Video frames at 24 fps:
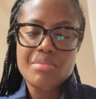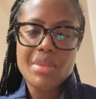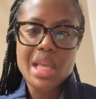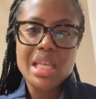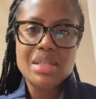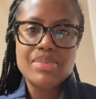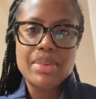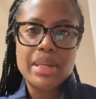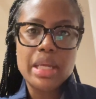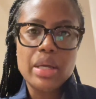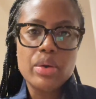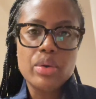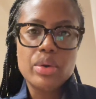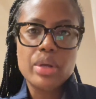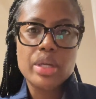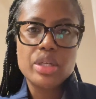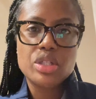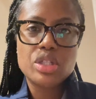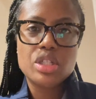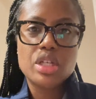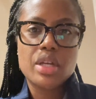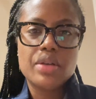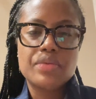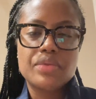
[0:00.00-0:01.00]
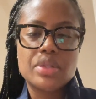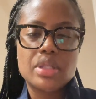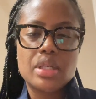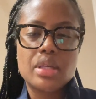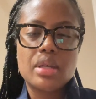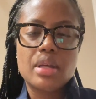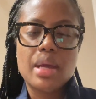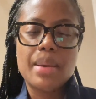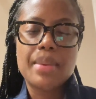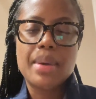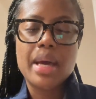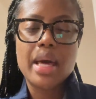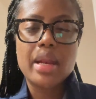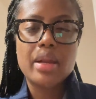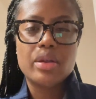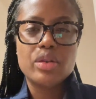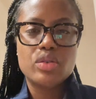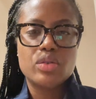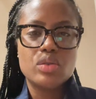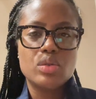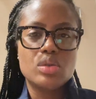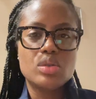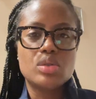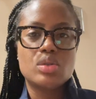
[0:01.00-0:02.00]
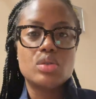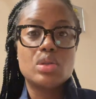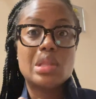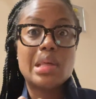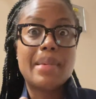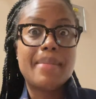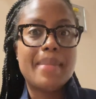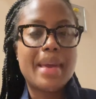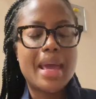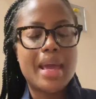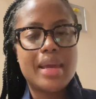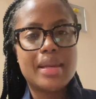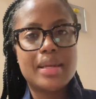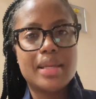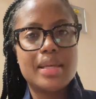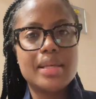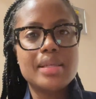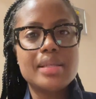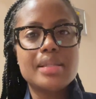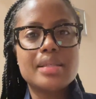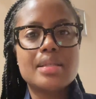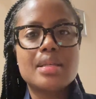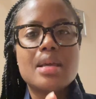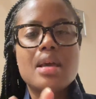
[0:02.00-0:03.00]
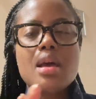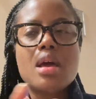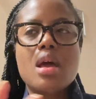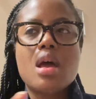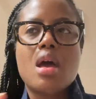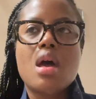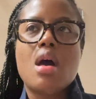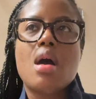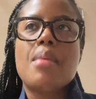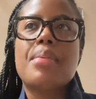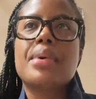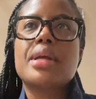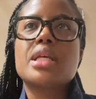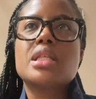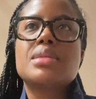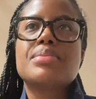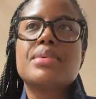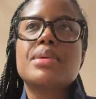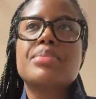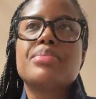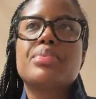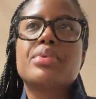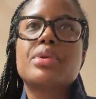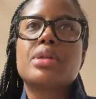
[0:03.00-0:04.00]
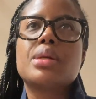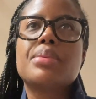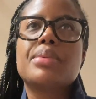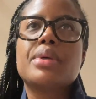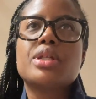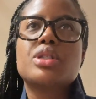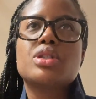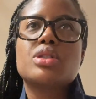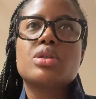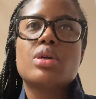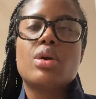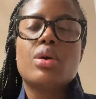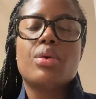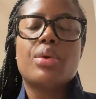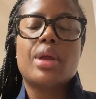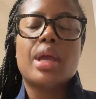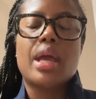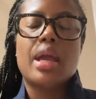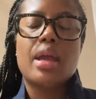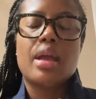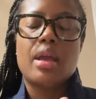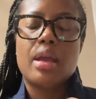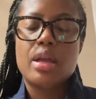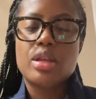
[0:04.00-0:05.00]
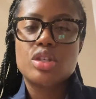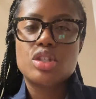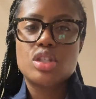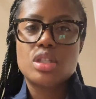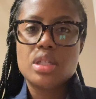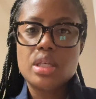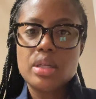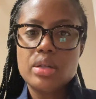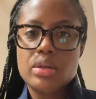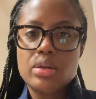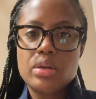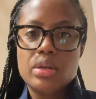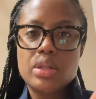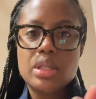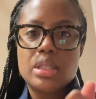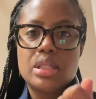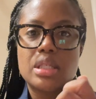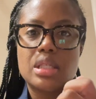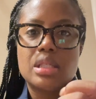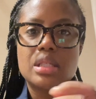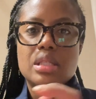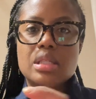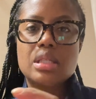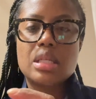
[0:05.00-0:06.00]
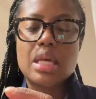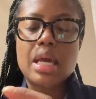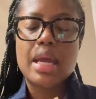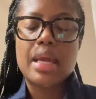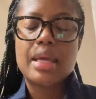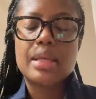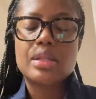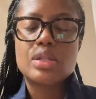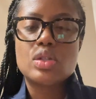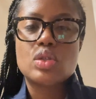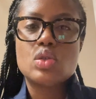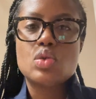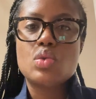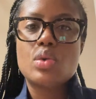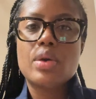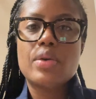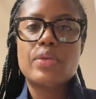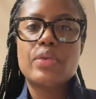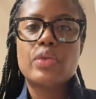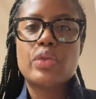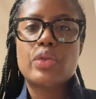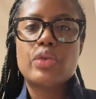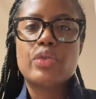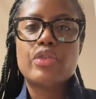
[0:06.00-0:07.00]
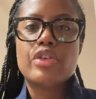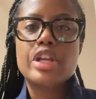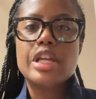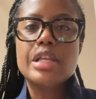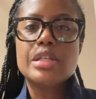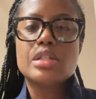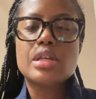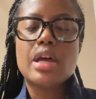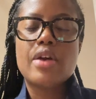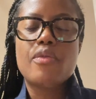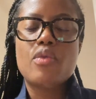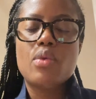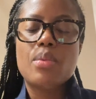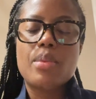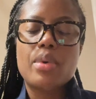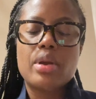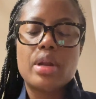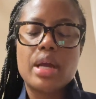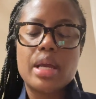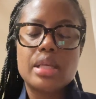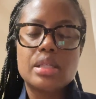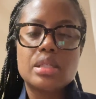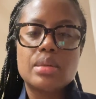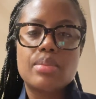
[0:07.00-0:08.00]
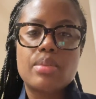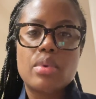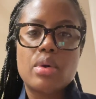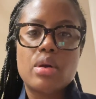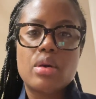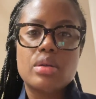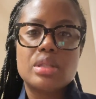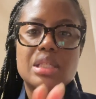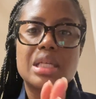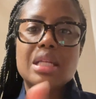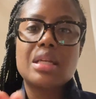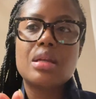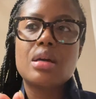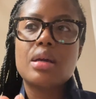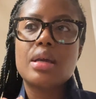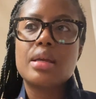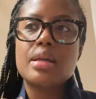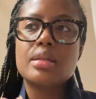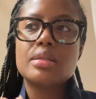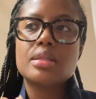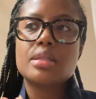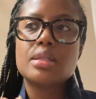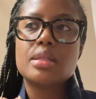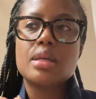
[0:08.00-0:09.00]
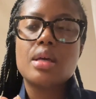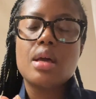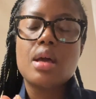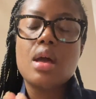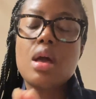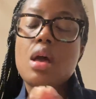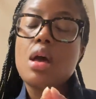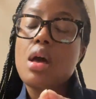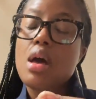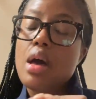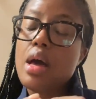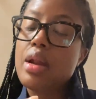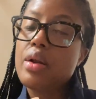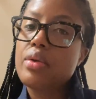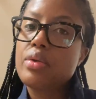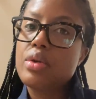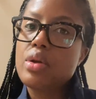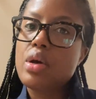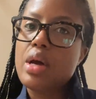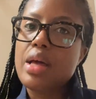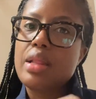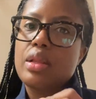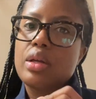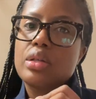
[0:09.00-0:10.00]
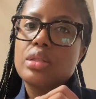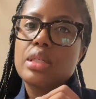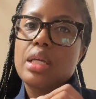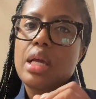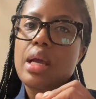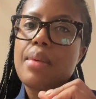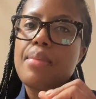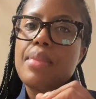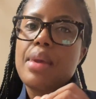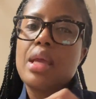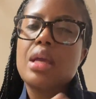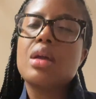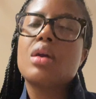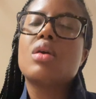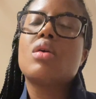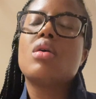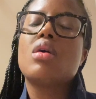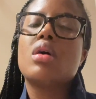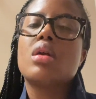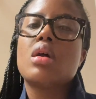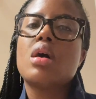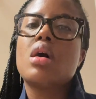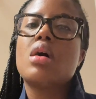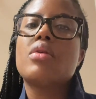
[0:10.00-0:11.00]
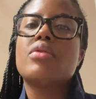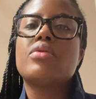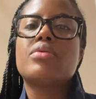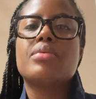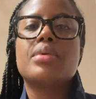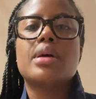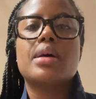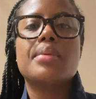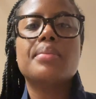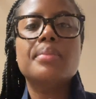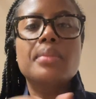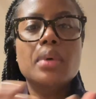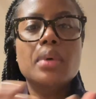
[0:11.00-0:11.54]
it's been an okay shift. I'm kind of used to the madness, but it's been pretty much okay and chill. This is night two of three, so I have one more night tomorrow. Tonight, I don't know. I look like I may get called off, but